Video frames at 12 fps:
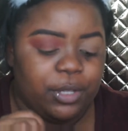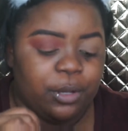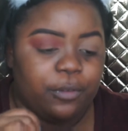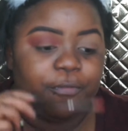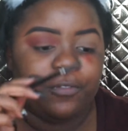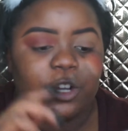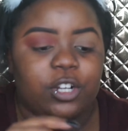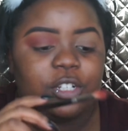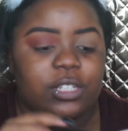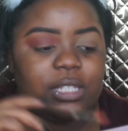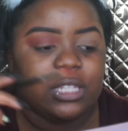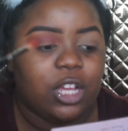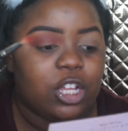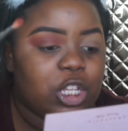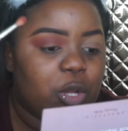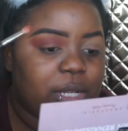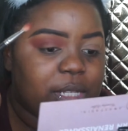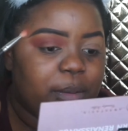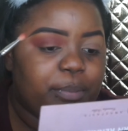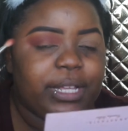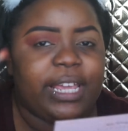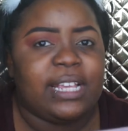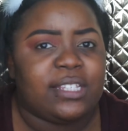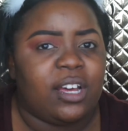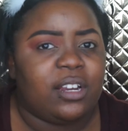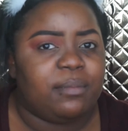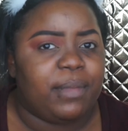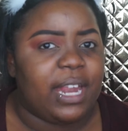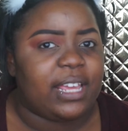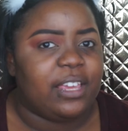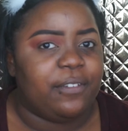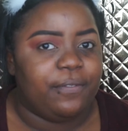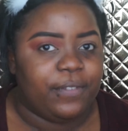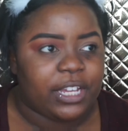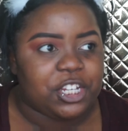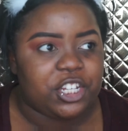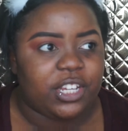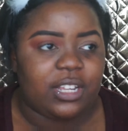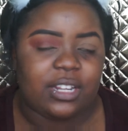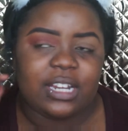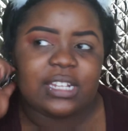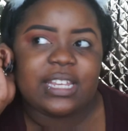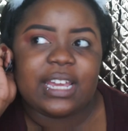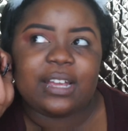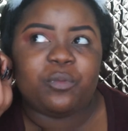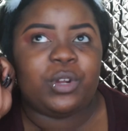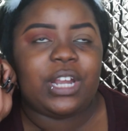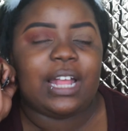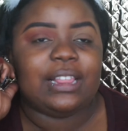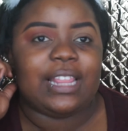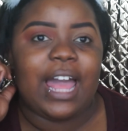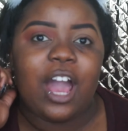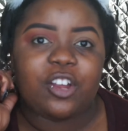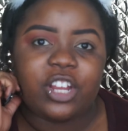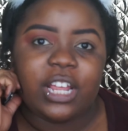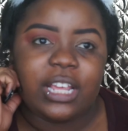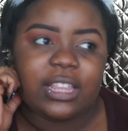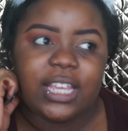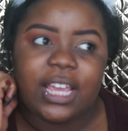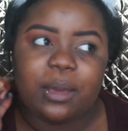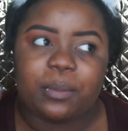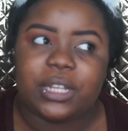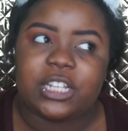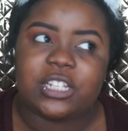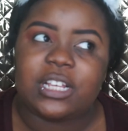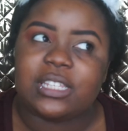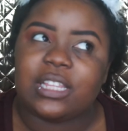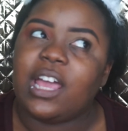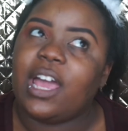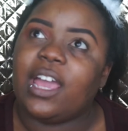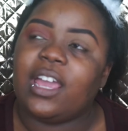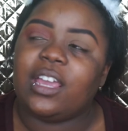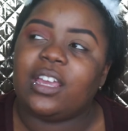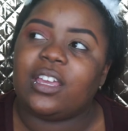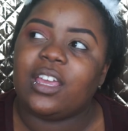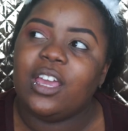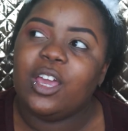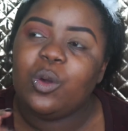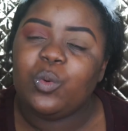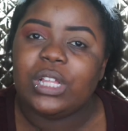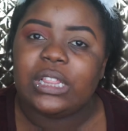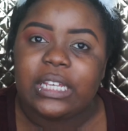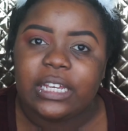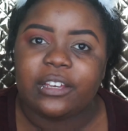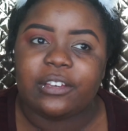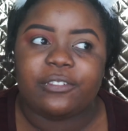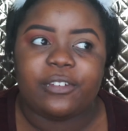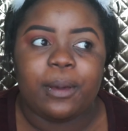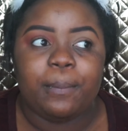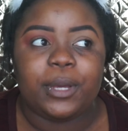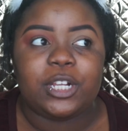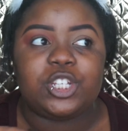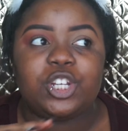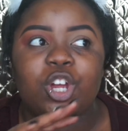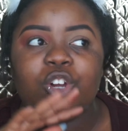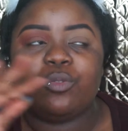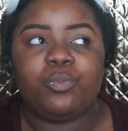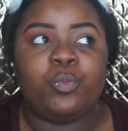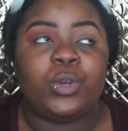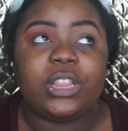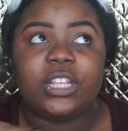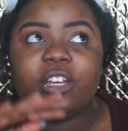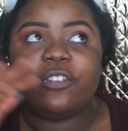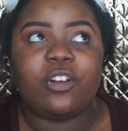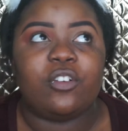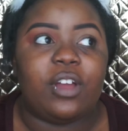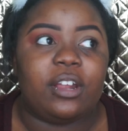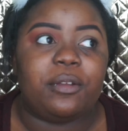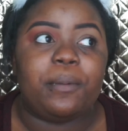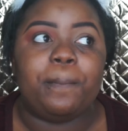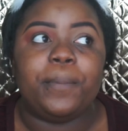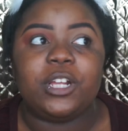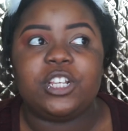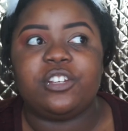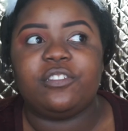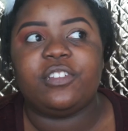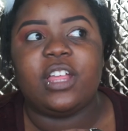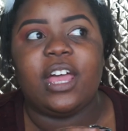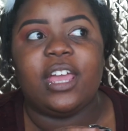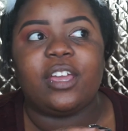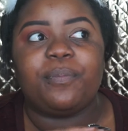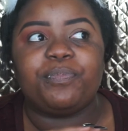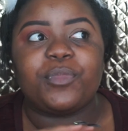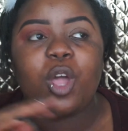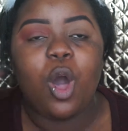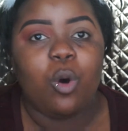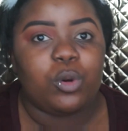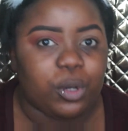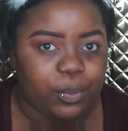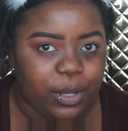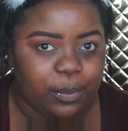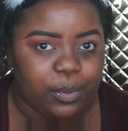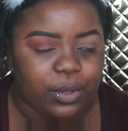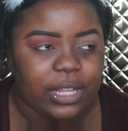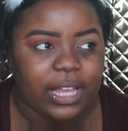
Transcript: Your first noise complaint is automatic eviction, and it's like, we're not loud or anything, but it's just like, we live around a bunch of like older people.